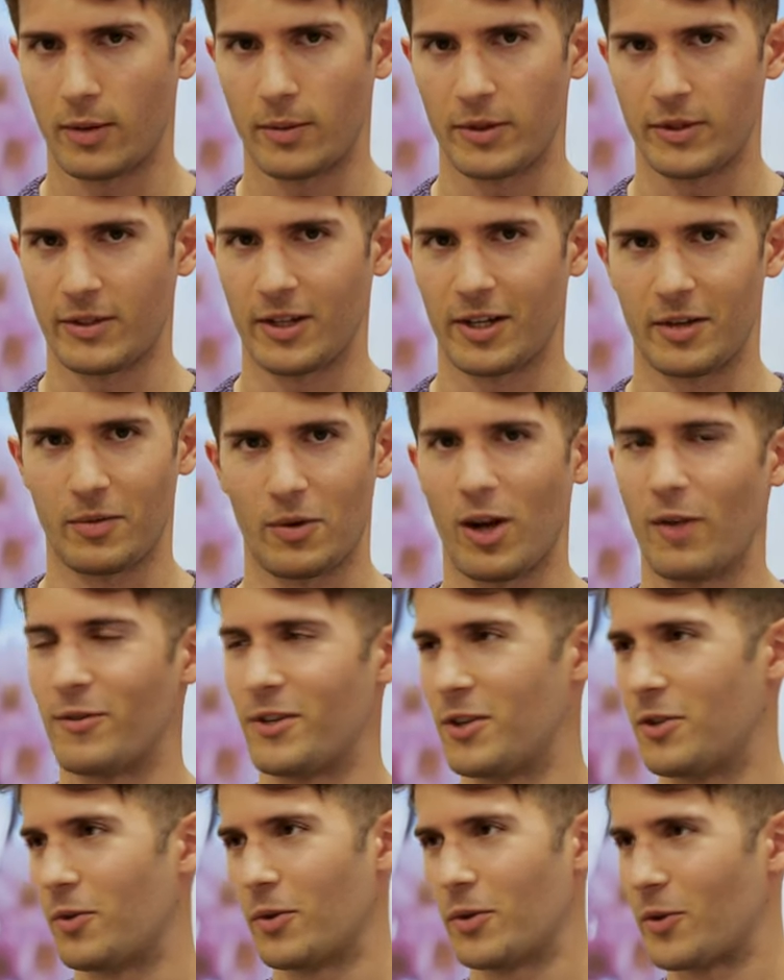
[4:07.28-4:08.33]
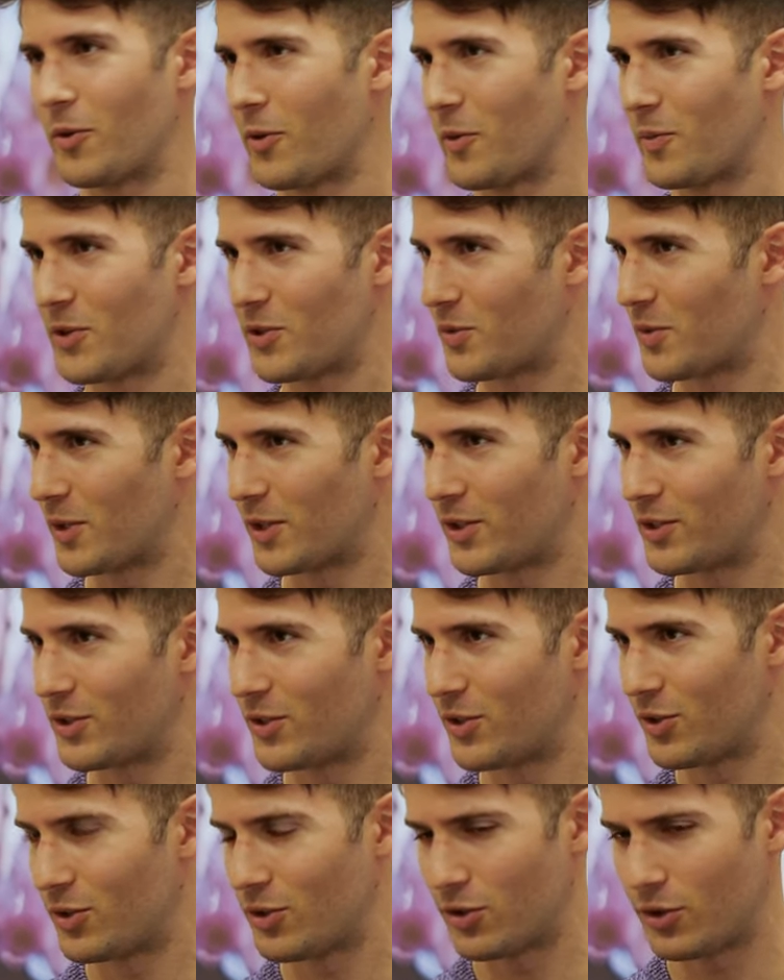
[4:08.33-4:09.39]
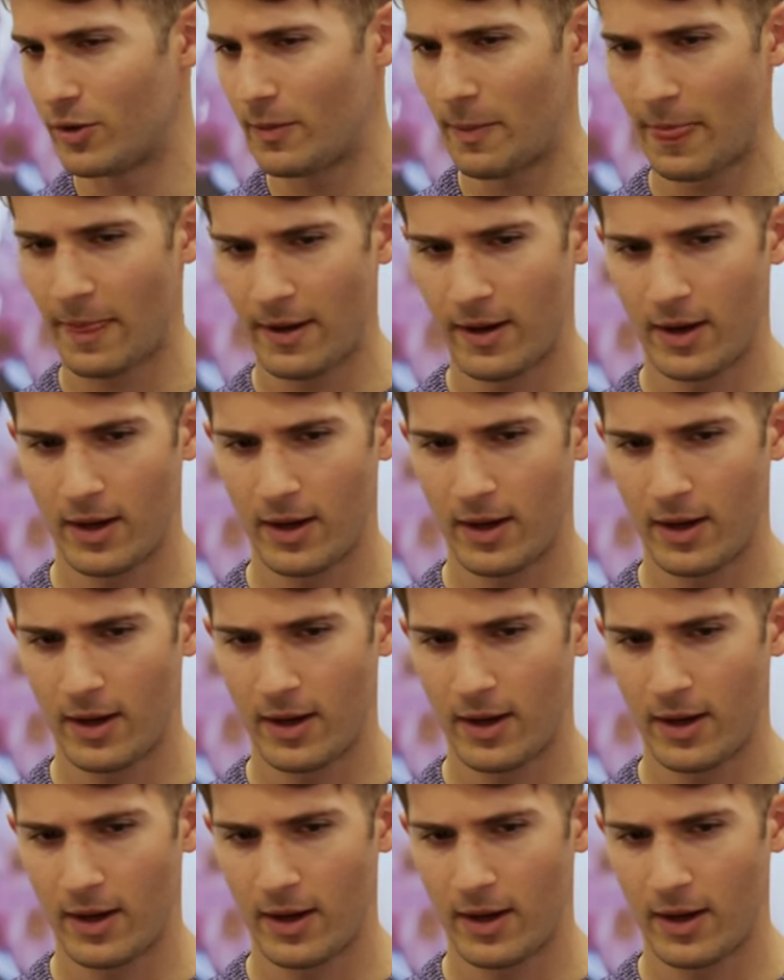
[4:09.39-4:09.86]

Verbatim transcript: I would say mm-hmm. we obviously don't know them as well as you do.